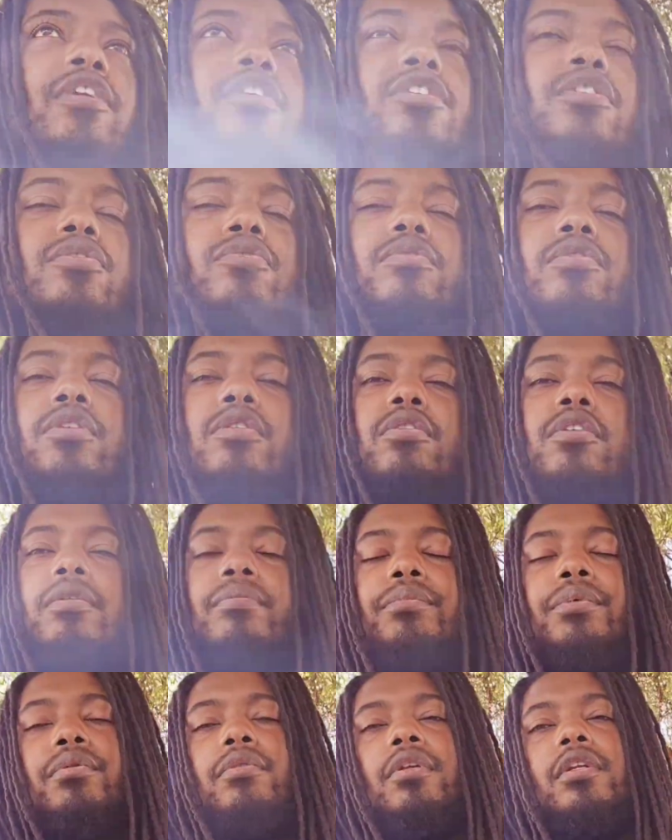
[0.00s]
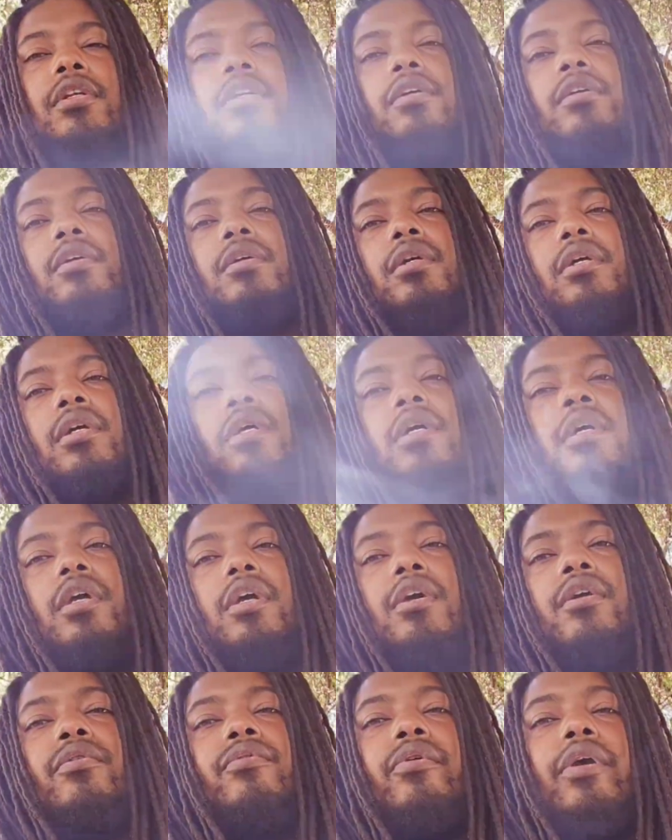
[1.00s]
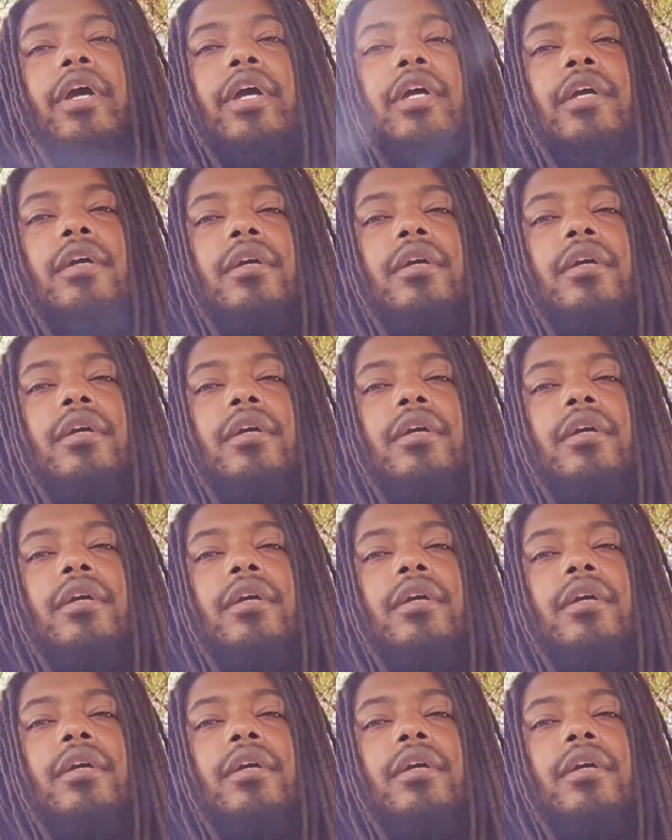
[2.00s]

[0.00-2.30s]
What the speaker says: you and your community, right?